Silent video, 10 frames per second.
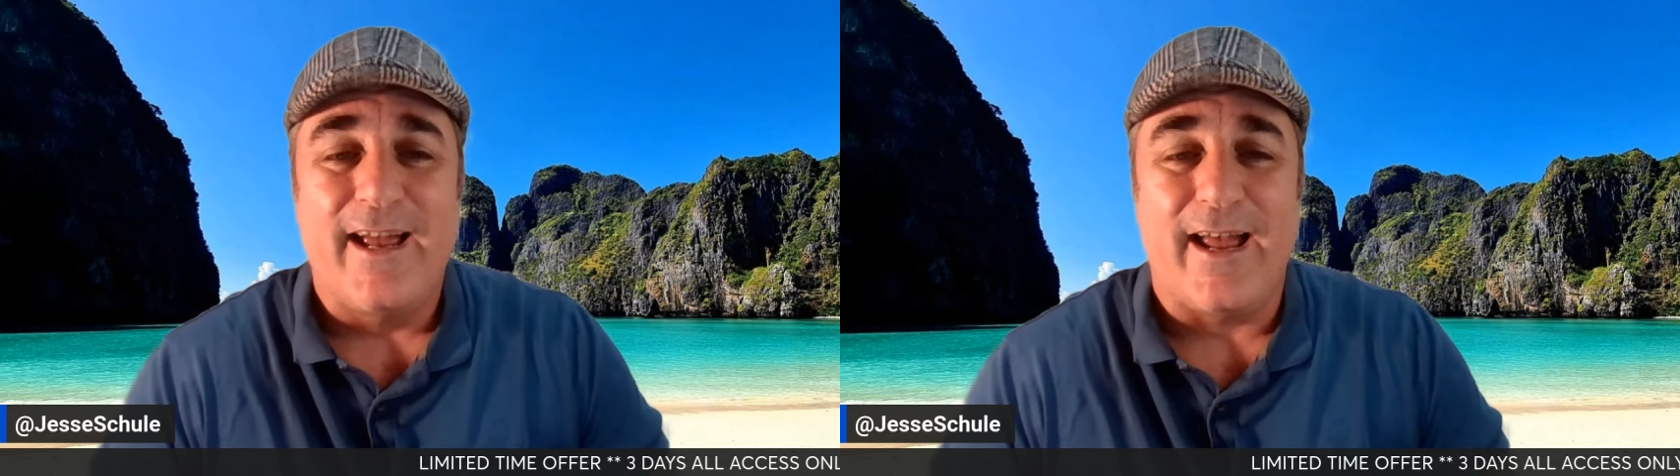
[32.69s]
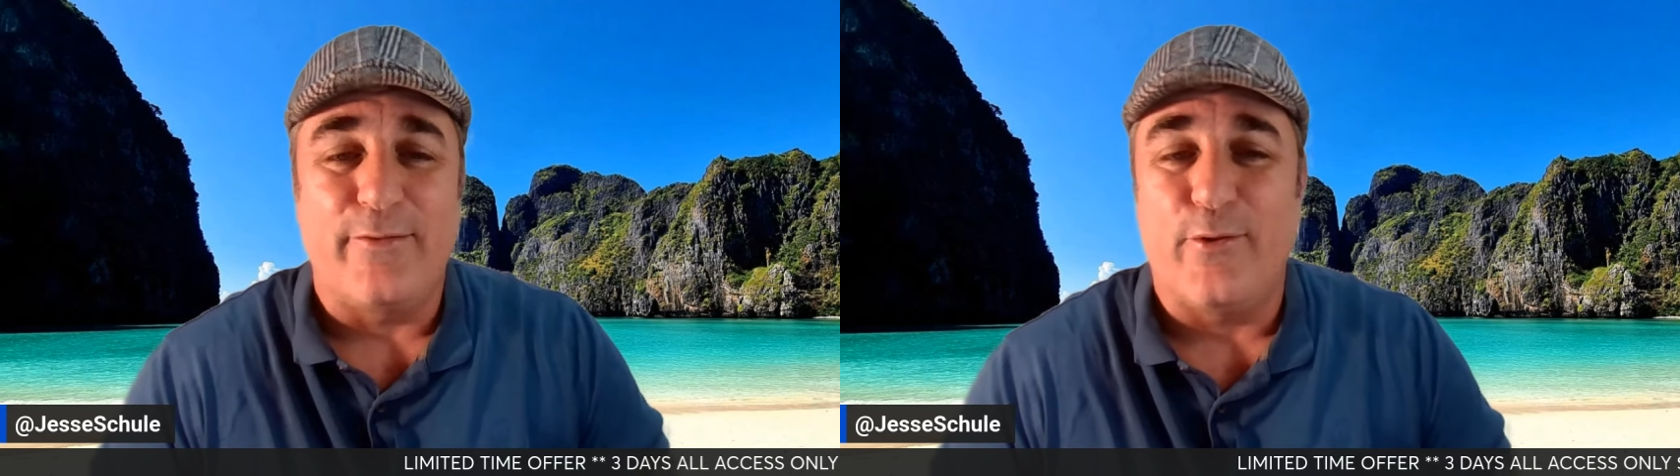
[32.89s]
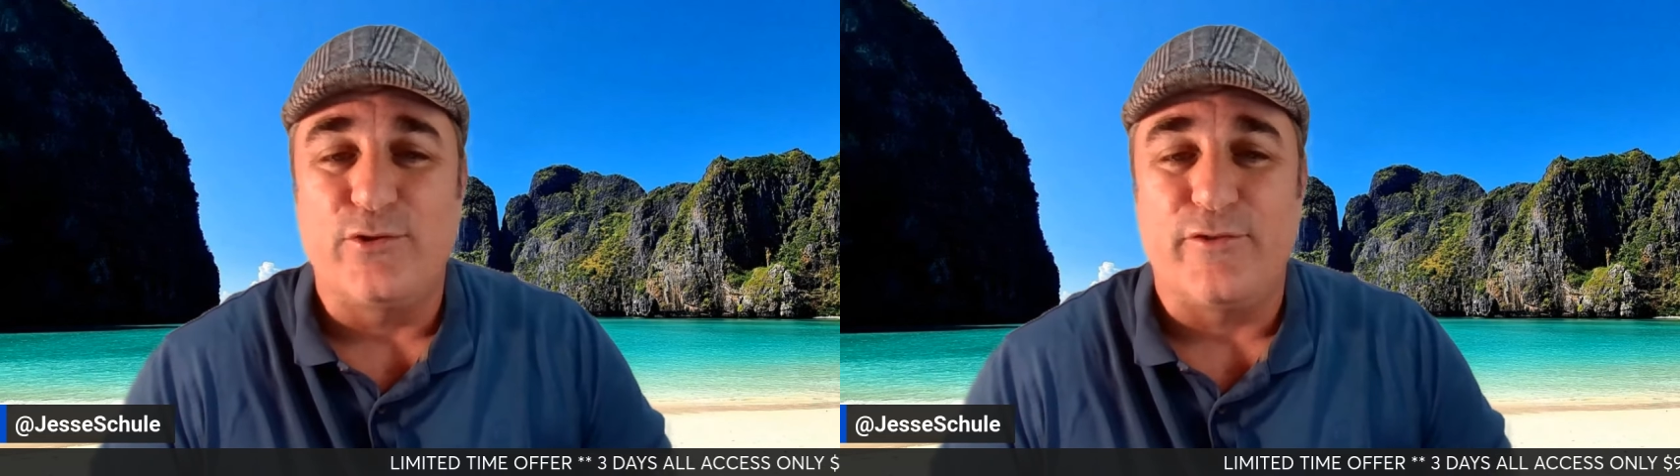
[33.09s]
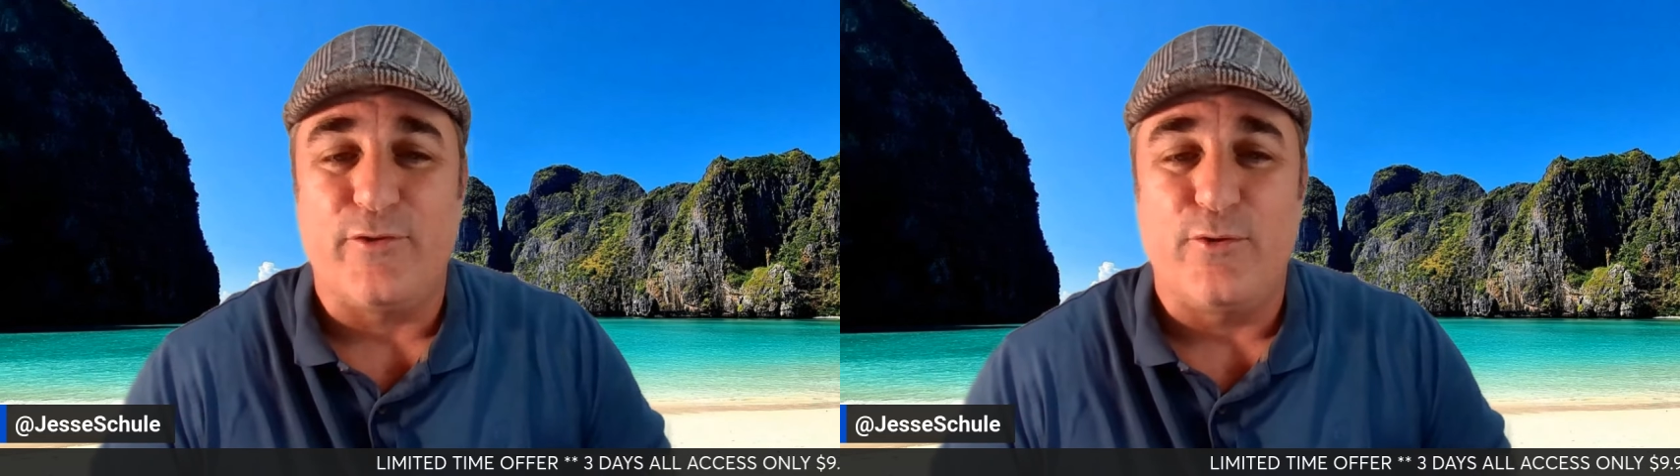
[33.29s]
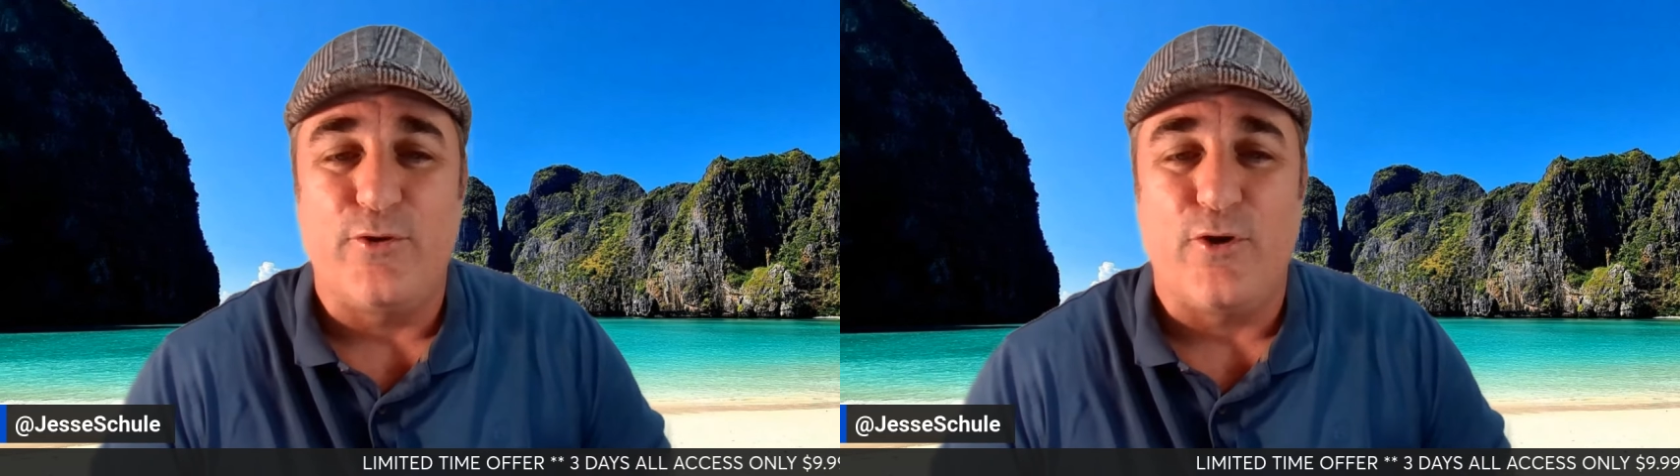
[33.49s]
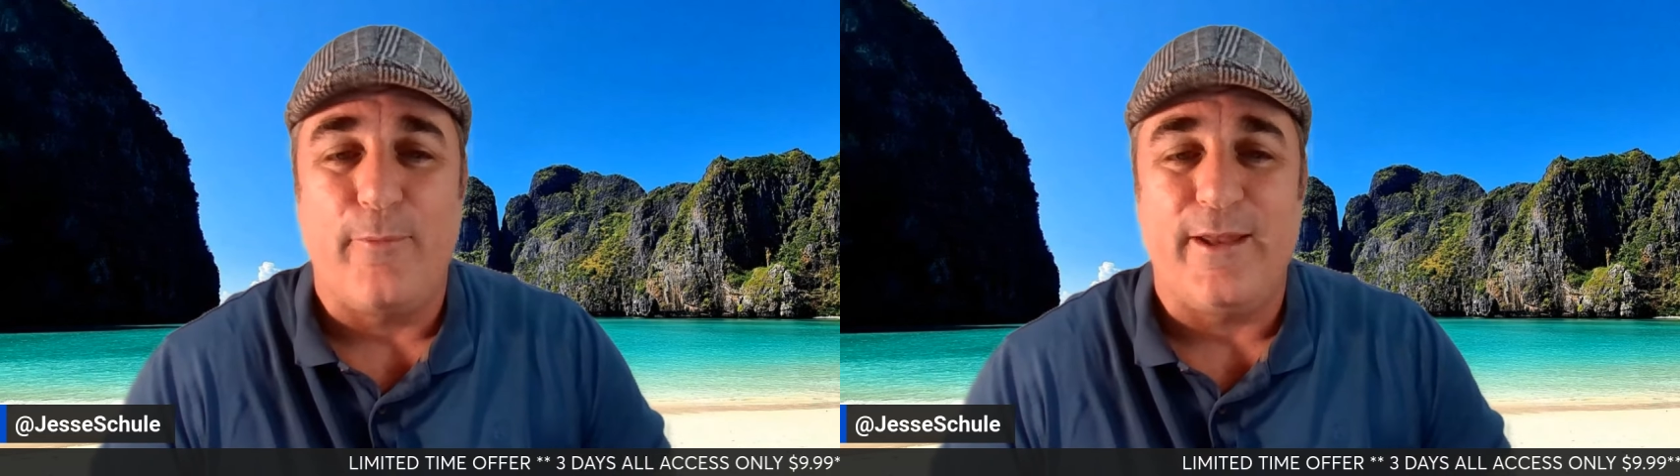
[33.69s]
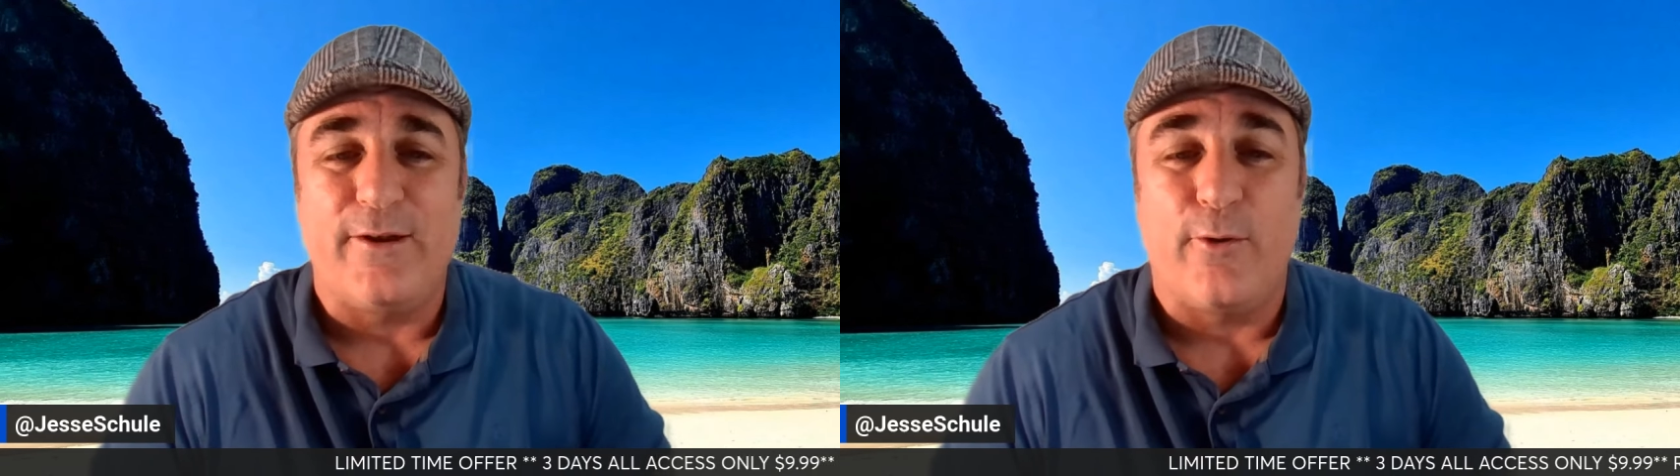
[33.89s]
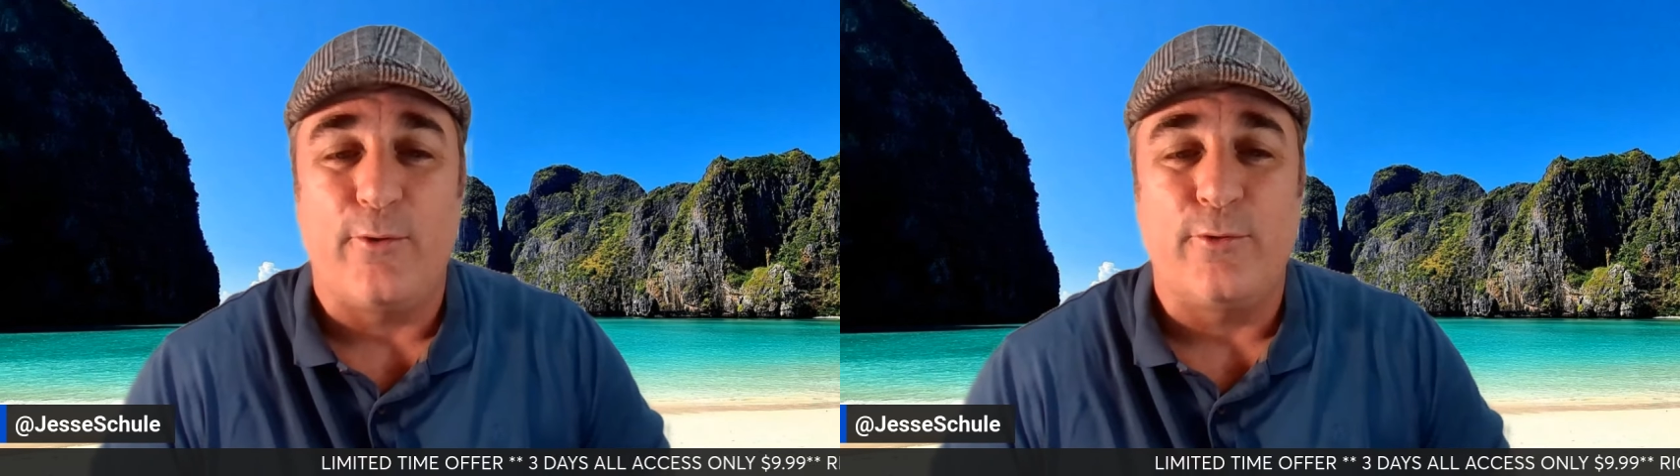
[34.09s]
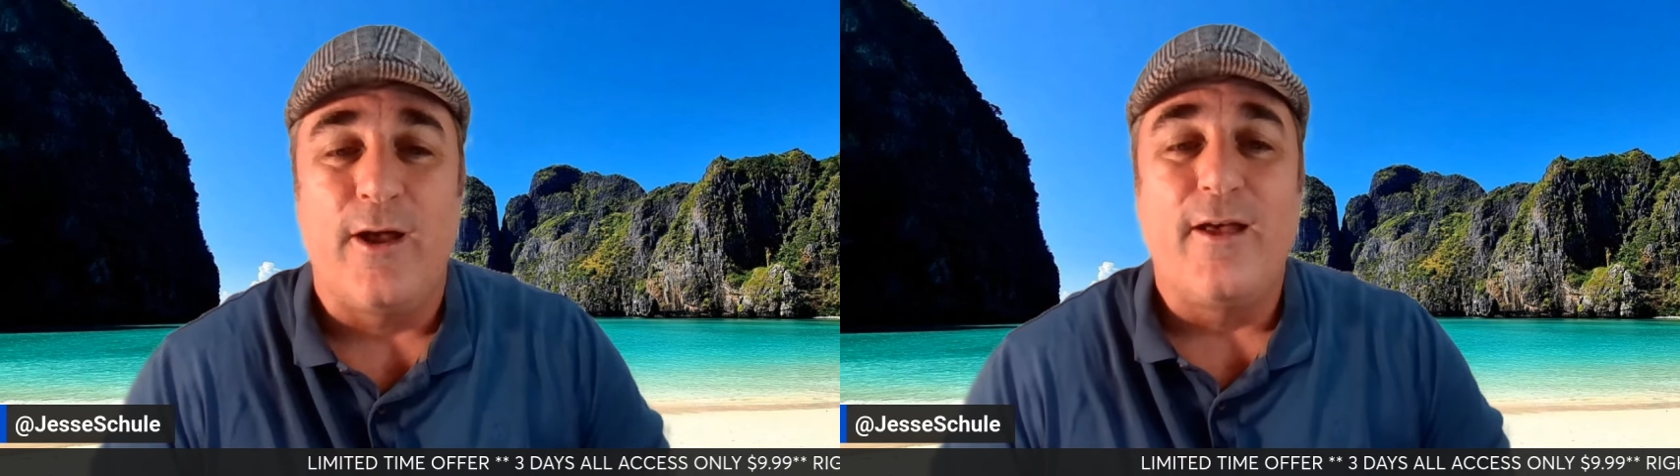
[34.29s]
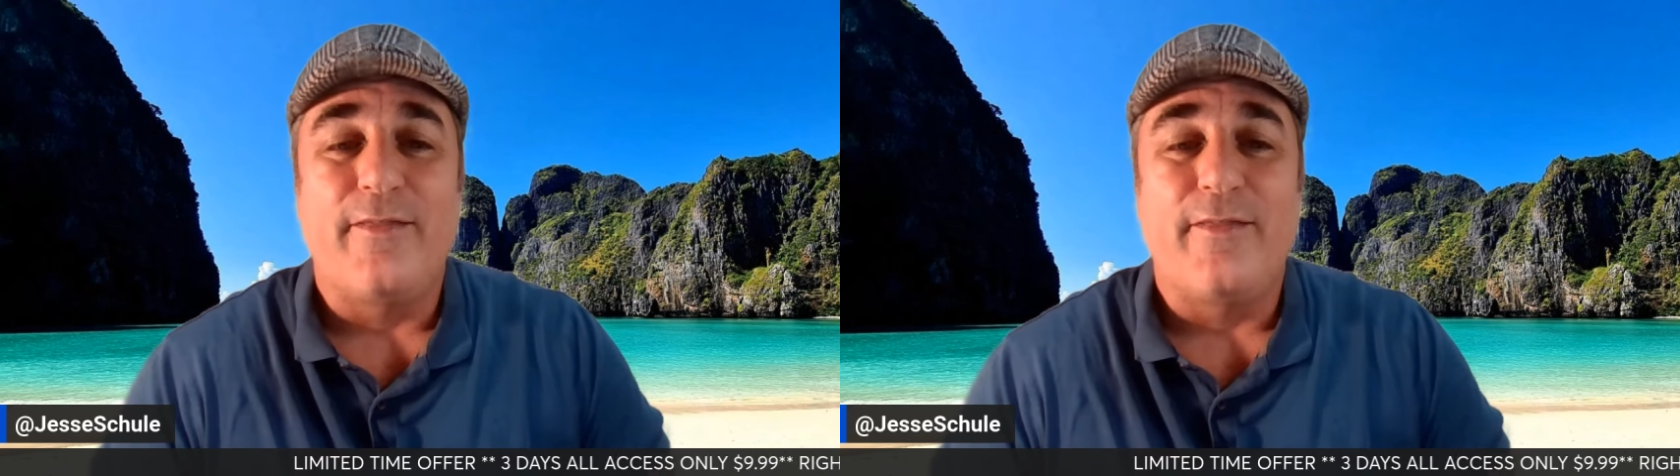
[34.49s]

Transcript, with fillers: And those of you who know me know